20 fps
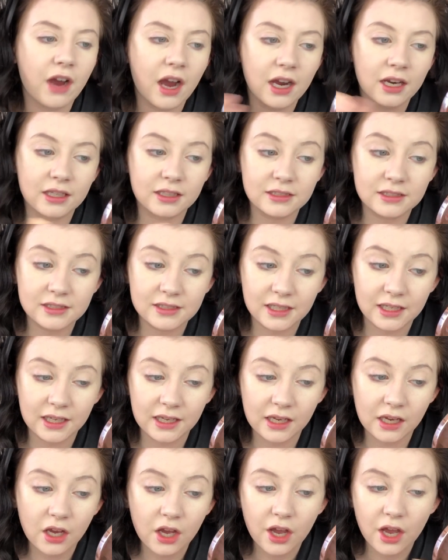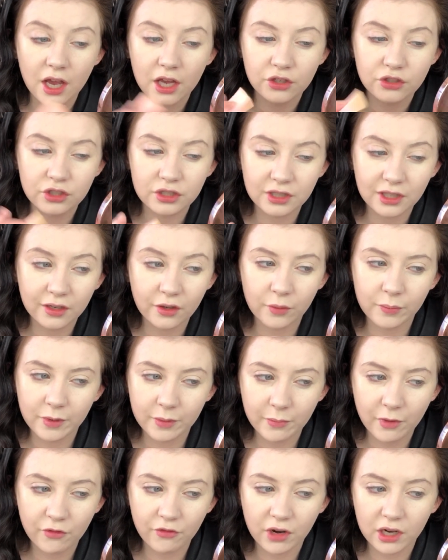I can see just a little
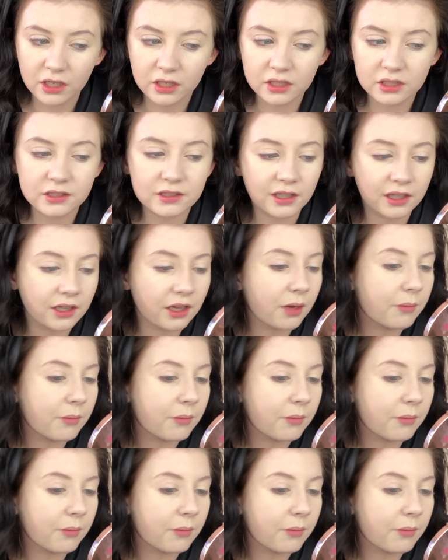bit more redness still.